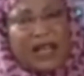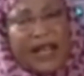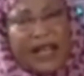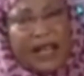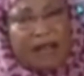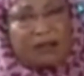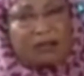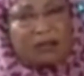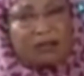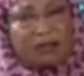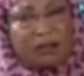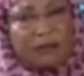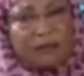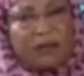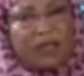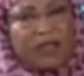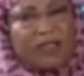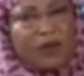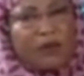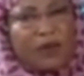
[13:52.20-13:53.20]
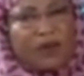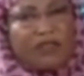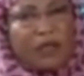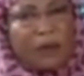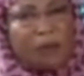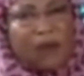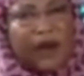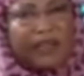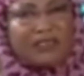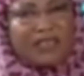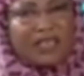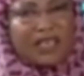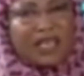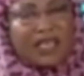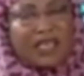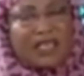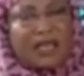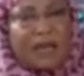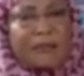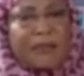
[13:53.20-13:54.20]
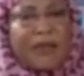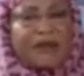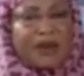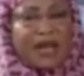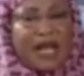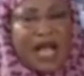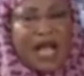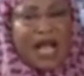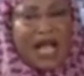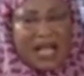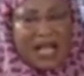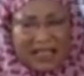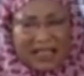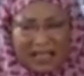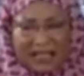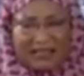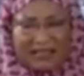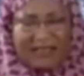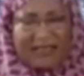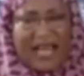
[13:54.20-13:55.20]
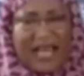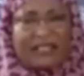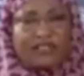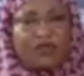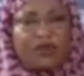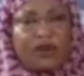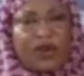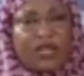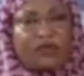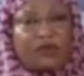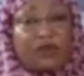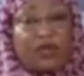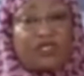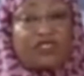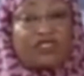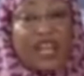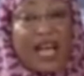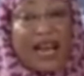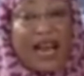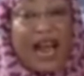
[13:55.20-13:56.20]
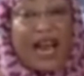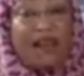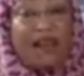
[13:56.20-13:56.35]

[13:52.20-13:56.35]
health. There was a president in America that sat on a wheelchair and